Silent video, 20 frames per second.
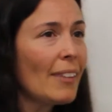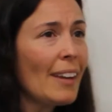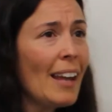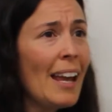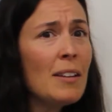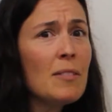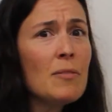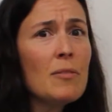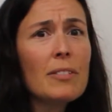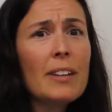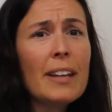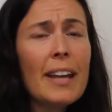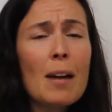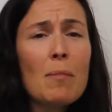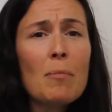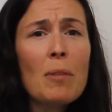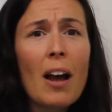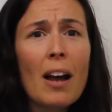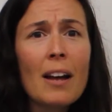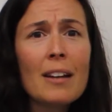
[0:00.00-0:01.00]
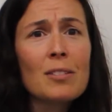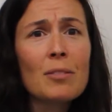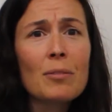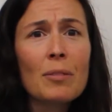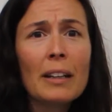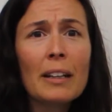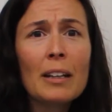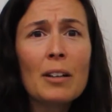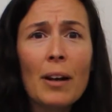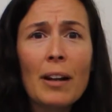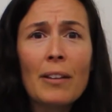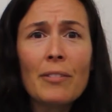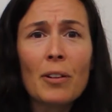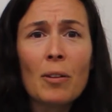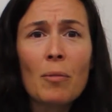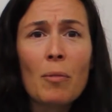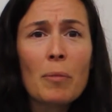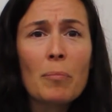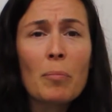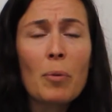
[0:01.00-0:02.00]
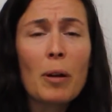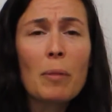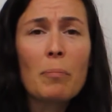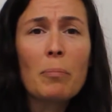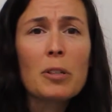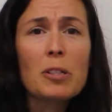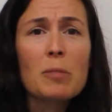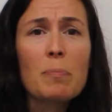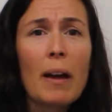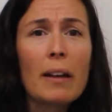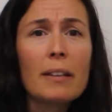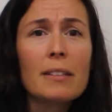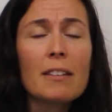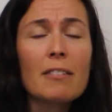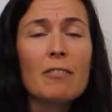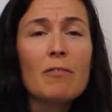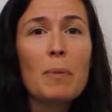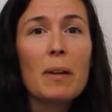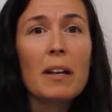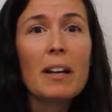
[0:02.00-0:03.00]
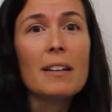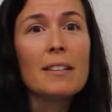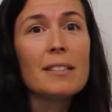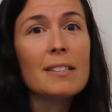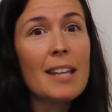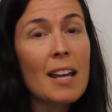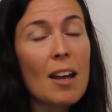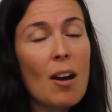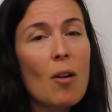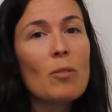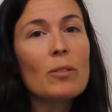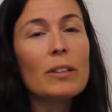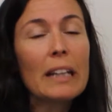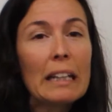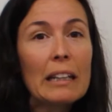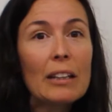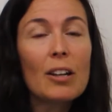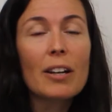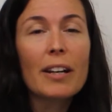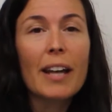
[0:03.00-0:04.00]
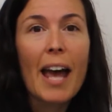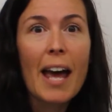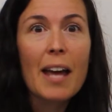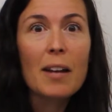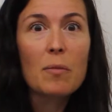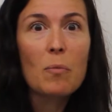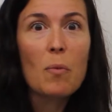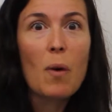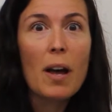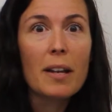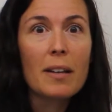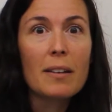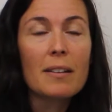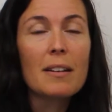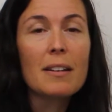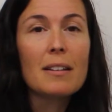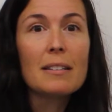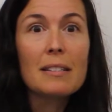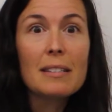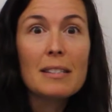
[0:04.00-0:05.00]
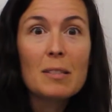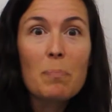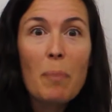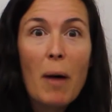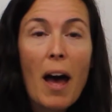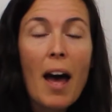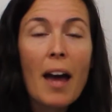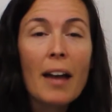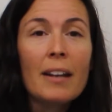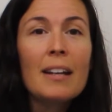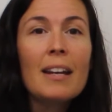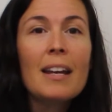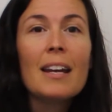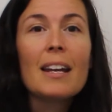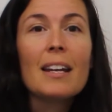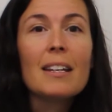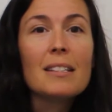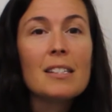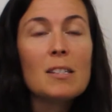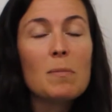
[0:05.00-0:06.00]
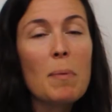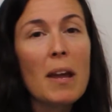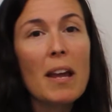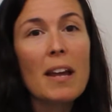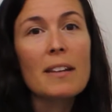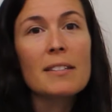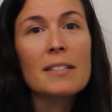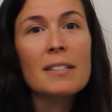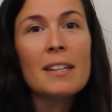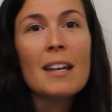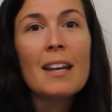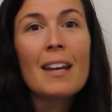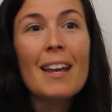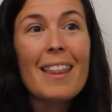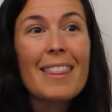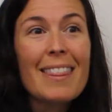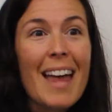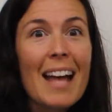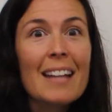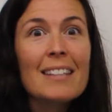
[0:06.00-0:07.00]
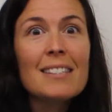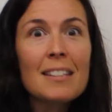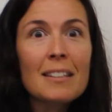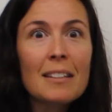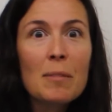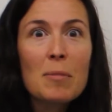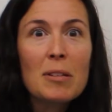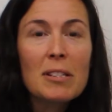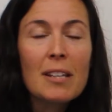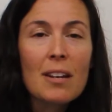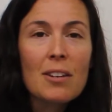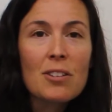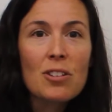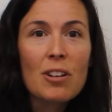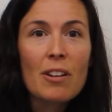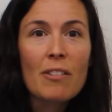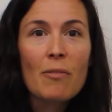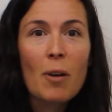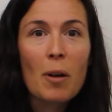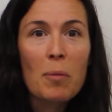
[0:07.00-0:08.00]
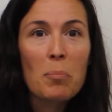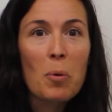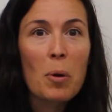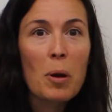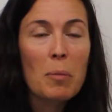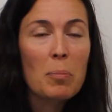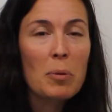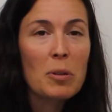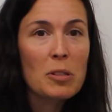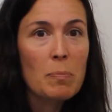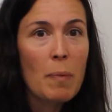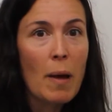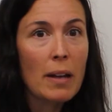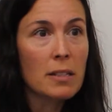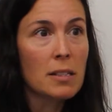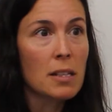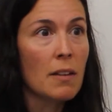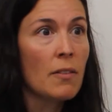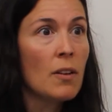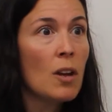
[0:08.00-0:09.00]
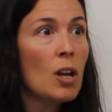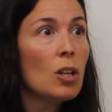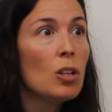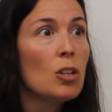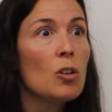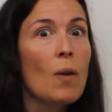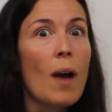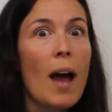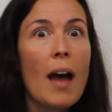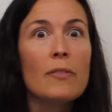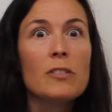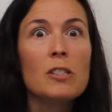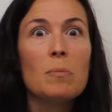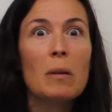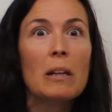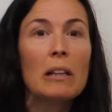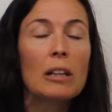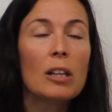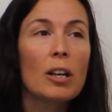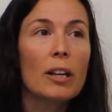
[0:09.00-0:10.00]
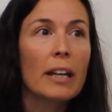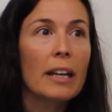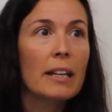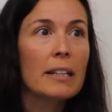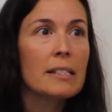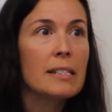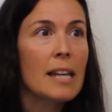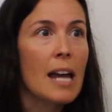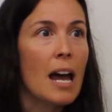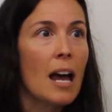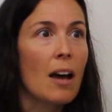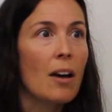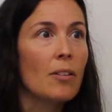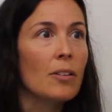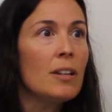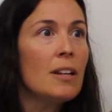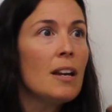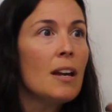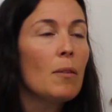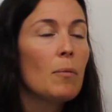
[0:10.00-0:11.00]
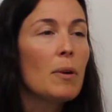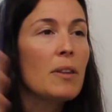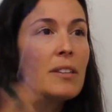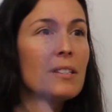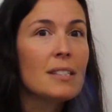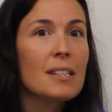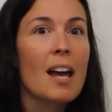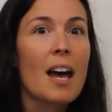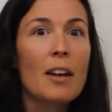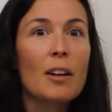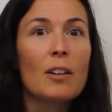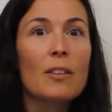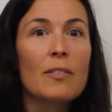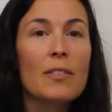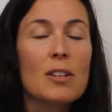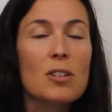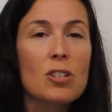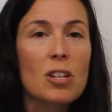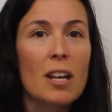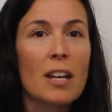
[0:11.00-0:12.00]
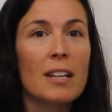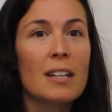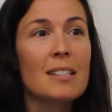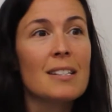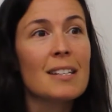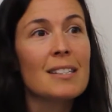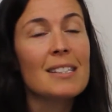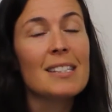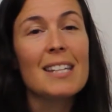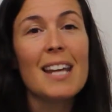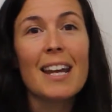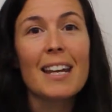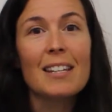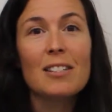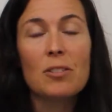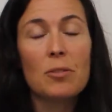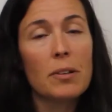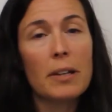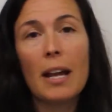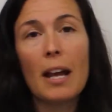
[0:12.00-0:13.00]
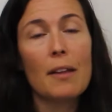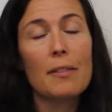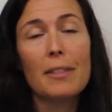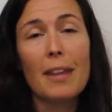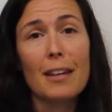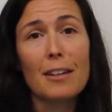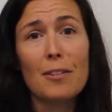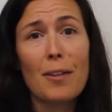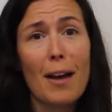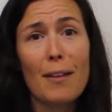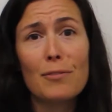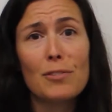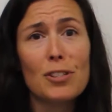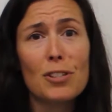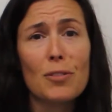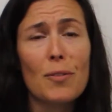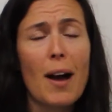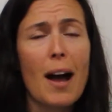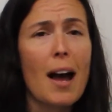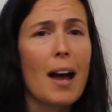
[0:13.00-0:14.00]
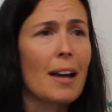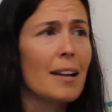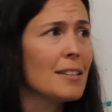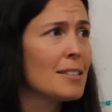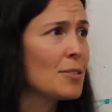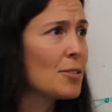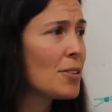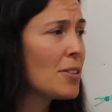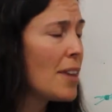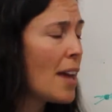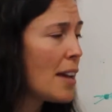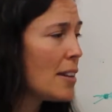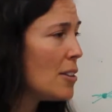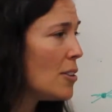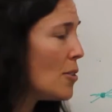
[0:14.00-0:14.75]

And camera eyes are really great for 1 point perspective because they only look at one spot in space. That's the limitation of 1 point perspective. You have to be looking down with tunnel vision. It doesn't take into account that you have two eyes or that